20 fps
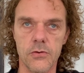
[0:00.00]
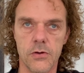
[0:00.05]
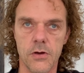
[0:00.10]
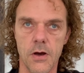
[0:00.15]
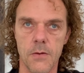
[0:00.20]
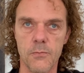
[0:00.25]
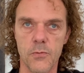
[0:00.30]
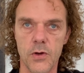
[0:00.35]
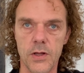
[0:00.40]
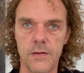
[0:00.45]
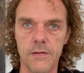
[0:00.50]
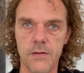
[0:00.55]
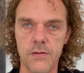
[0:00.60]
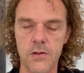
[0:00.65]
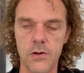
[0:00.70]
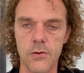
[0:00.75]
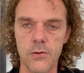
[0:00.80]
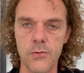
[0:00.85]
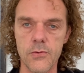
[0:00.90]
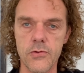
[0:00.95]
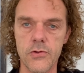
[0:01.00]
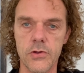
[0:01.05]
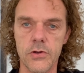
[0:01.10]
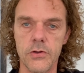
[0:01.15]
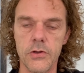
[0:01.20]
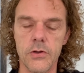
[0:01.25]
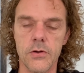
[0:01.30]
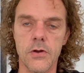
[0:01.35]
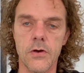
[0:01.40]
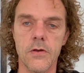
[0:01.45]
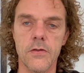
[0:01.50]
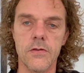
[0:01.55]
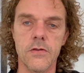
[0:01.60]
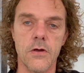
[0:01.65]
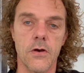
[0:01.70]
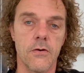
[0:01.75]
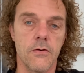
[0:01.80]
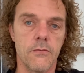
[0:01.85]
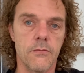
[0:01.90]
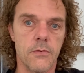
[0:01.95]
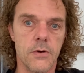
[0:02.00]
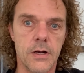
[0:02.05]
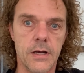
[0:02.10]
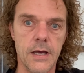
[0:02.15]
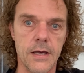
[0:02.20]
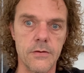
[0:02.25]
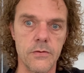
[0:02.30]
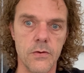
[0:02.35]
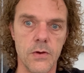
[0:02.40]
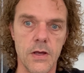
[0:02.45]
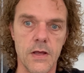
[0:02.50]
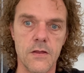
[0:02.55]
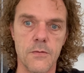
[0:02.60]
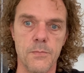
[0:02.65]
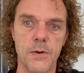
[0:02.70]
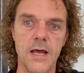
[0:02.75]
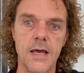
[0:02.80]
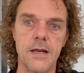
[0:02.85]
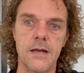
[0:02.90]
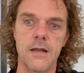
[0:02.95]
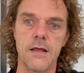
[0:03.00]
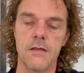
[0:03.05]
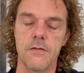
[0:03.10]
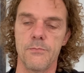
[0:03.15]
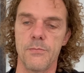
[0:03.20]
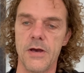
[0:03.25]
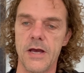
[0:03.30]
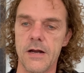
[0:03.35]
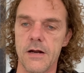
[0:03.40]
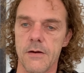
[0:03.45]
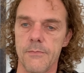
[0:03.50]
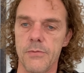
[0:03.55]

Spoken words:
come with the solution, so can you explain this better?